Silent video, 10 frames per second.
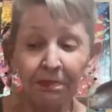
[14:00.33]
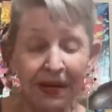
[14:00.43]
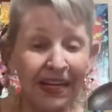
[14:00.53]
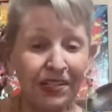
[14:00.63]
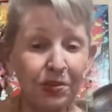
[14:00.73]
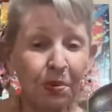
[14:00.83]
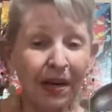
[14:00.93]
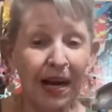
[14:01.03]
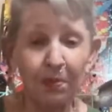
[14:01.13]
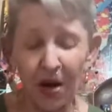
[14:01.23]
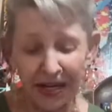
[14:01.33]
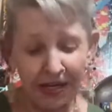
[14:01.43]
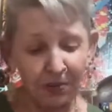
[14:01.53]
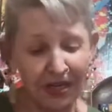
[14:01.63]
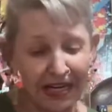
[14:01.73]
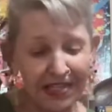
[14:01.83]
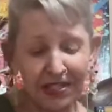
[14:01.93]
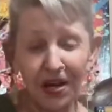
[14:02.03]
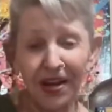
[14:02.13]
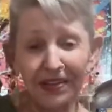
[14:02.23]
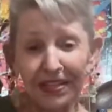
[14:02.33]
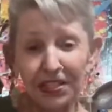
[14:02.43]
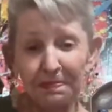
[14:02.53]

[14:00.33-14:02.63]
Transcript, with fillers: but it's what I want. And when I saw this